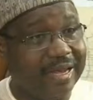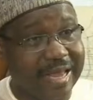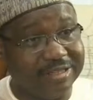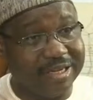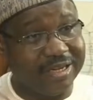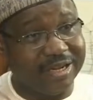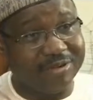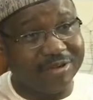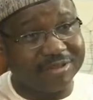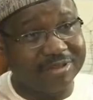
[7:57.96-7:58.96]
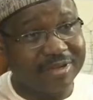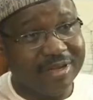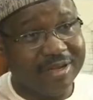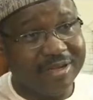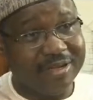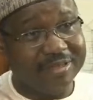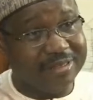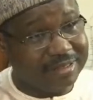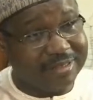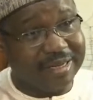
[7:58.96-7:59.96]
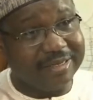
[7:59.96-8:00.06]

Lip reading: Elisha in Lagos. TCN